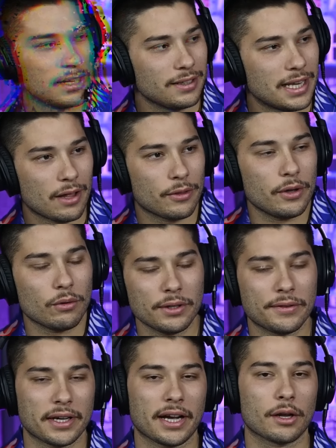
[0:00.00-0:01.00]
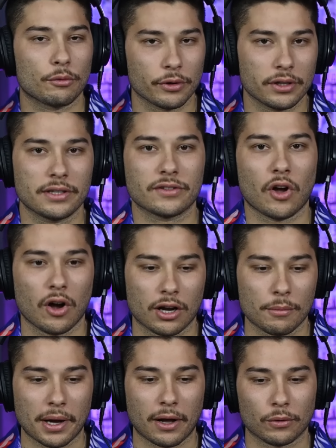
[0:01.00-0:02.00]
Now, the only thing I could really talk
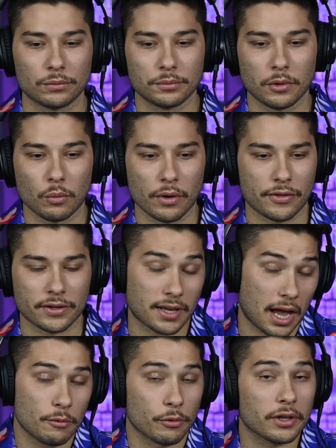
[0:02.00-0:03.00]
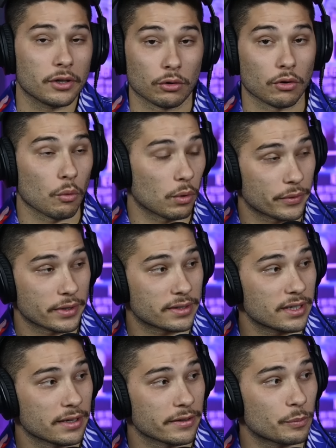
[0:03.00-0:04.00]
about with this, I really don't know what this
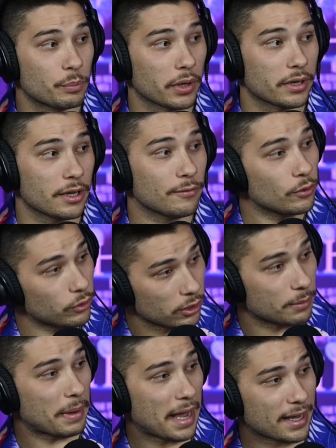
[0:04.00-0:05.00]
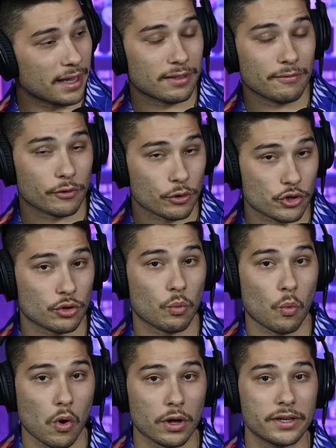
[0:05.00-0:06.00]
is, but if you look back at version
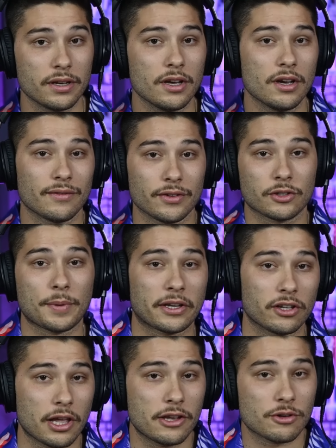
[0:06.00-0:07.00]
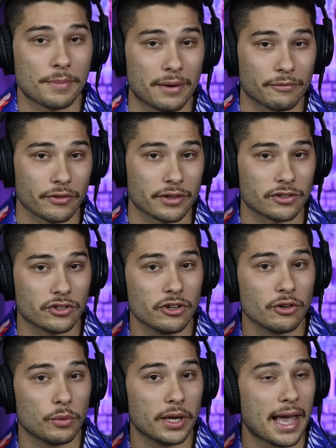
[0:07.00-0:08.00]
one for the speculation map for this
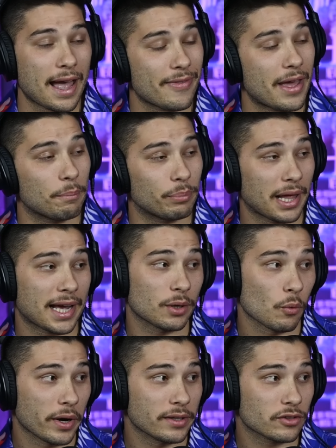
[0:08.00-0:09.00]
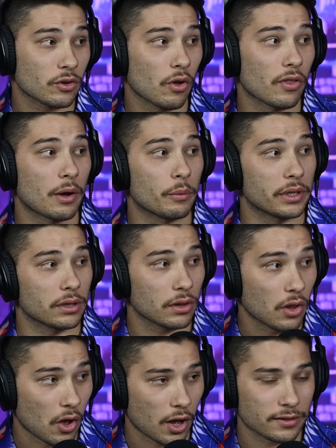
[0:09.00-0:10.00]
year, we had that black and white skull that we
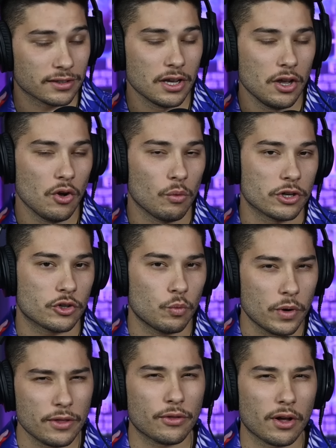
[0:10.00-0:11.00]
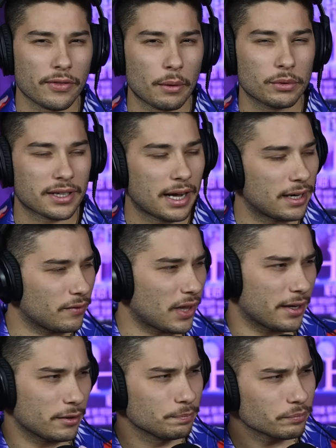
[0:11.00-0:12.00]
lost, which we thought that was kind of
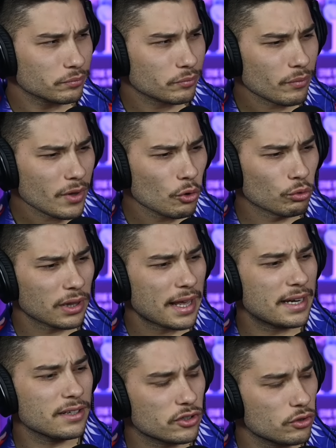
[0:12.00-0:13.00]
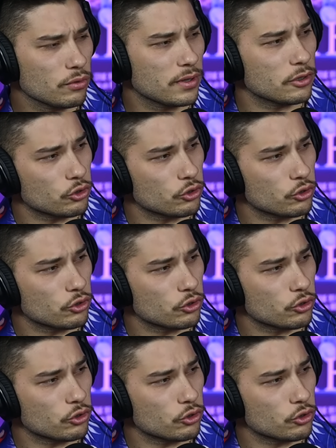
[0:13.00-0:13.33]
like relating to the